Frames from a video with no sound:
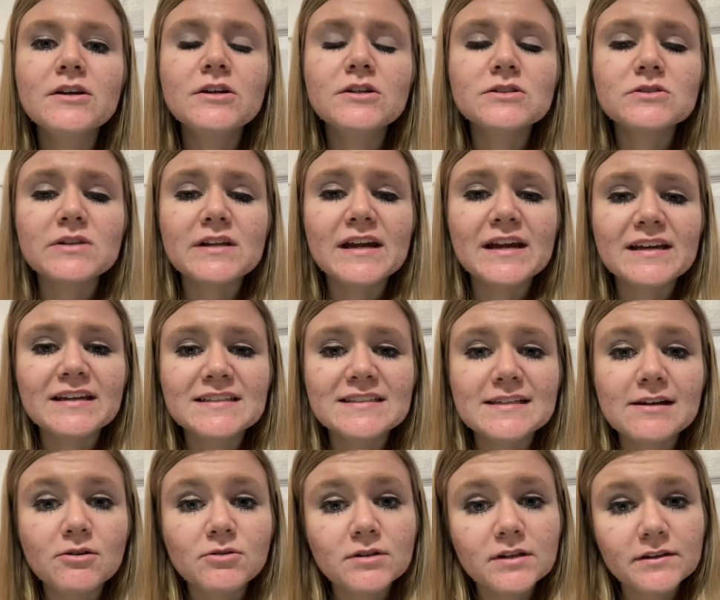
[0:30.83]
so that I can
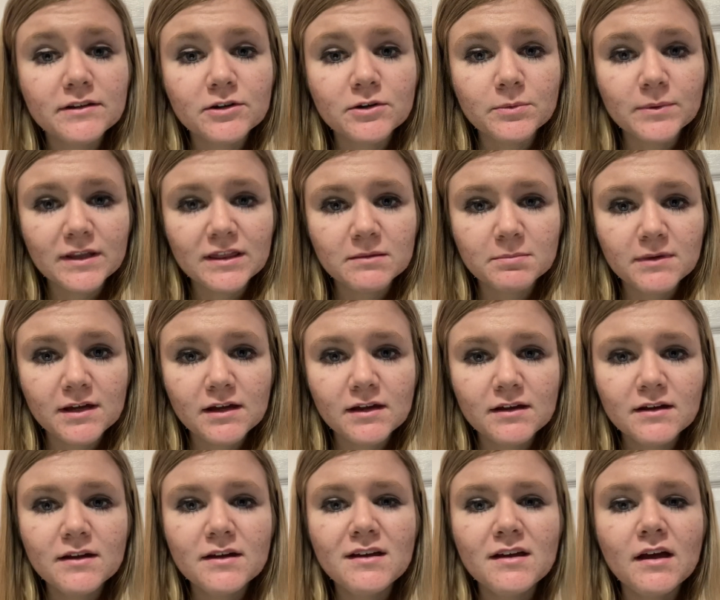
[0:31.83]
tell that they're with me.
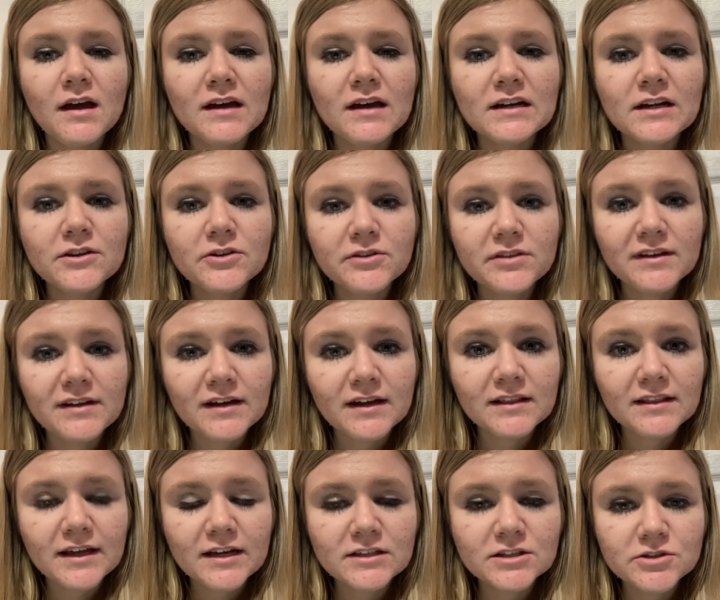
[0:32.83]
Another thing I
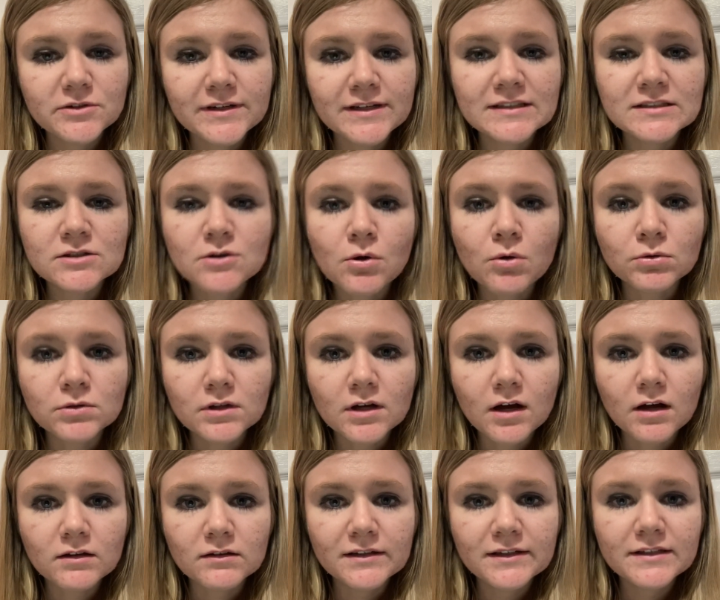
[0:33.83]
like doing is cold
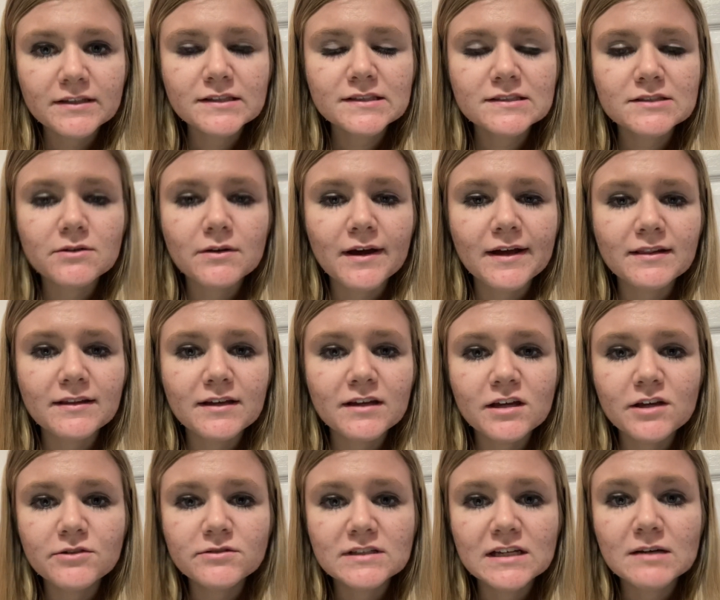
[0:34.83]
calling. So I
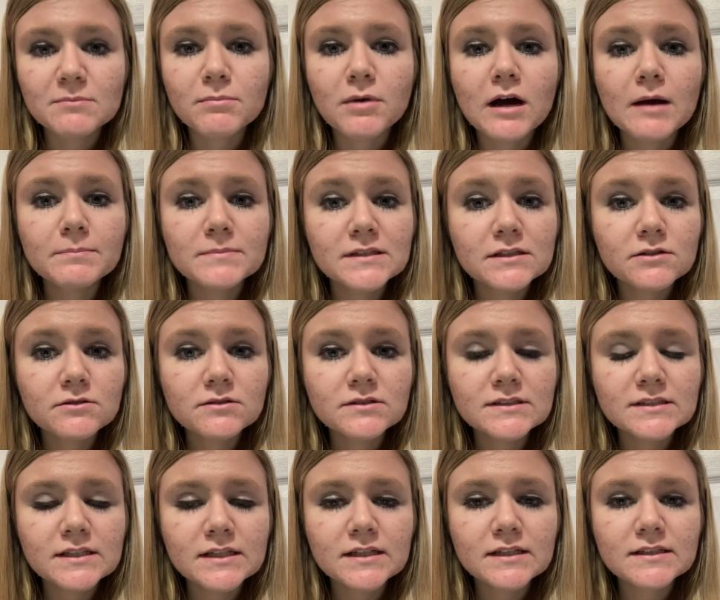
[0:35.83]
like using popsicle
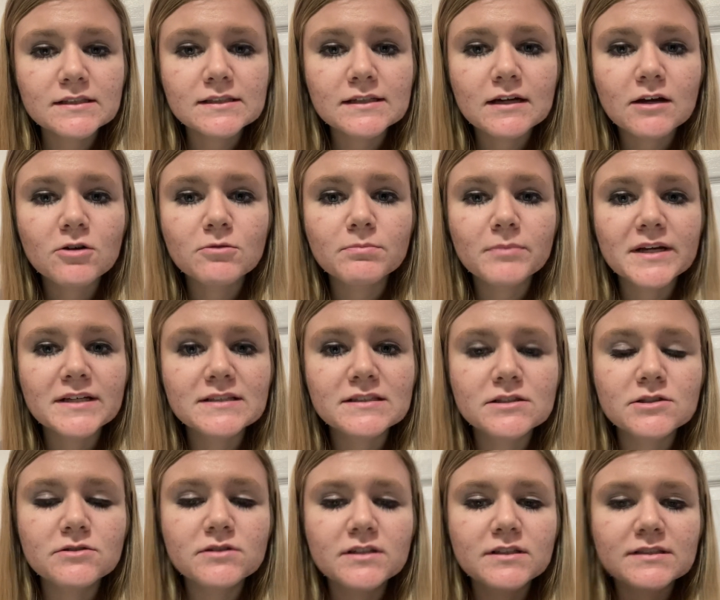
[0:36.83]
sticks to help my
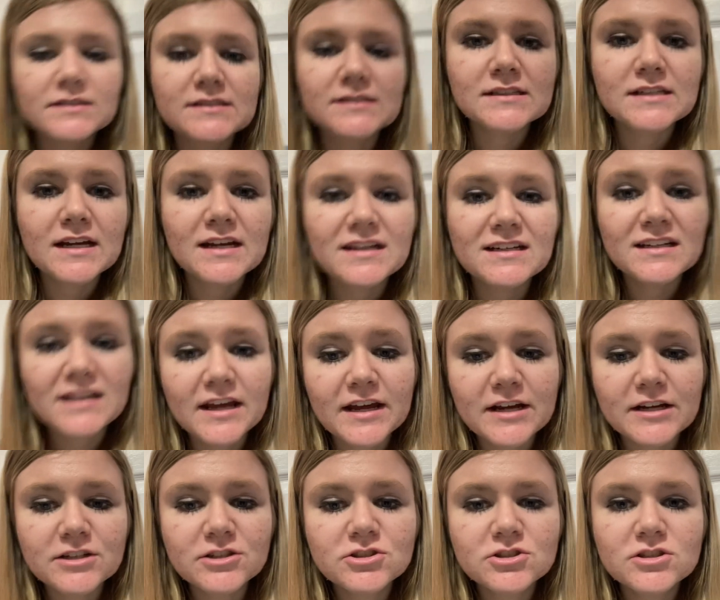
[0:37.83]
students stay
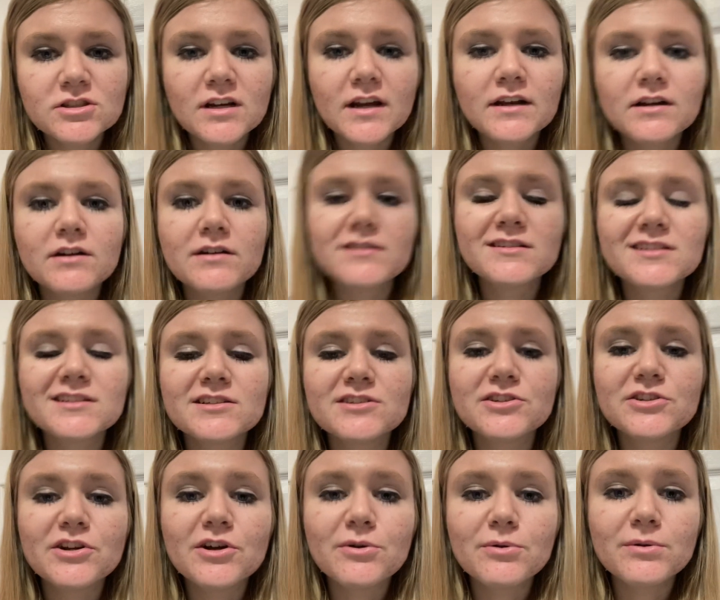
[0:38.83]
engaged and
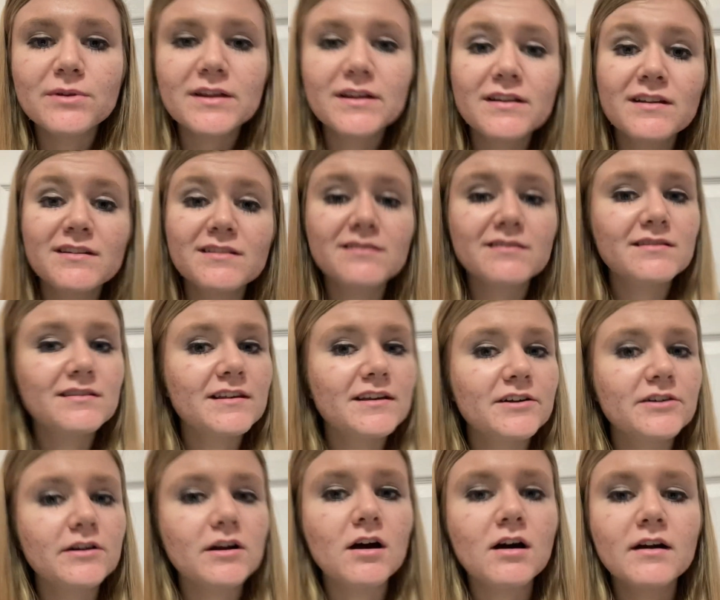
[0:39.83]
know that they're
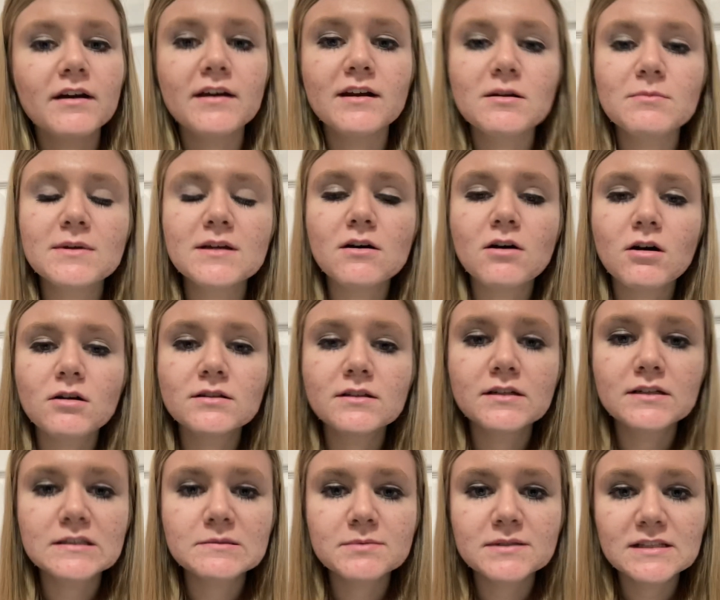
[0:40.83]
not going to be called in
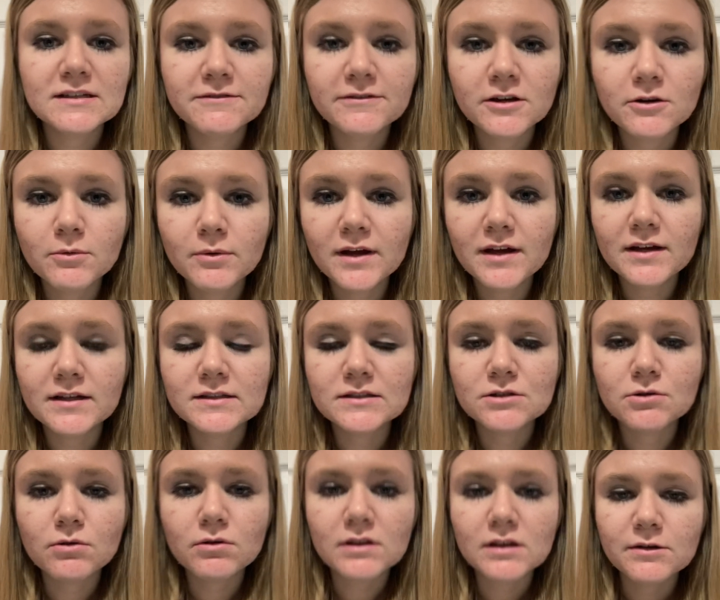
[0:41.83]
a specific way. It's
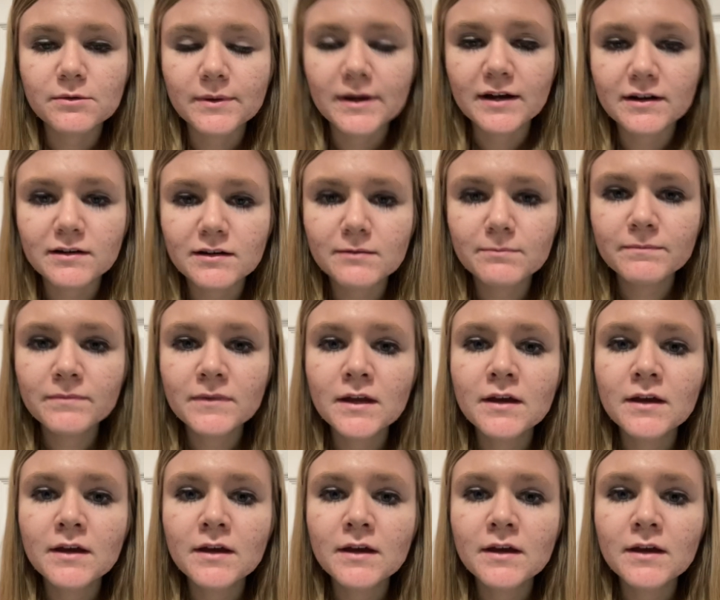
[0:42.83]
totally random.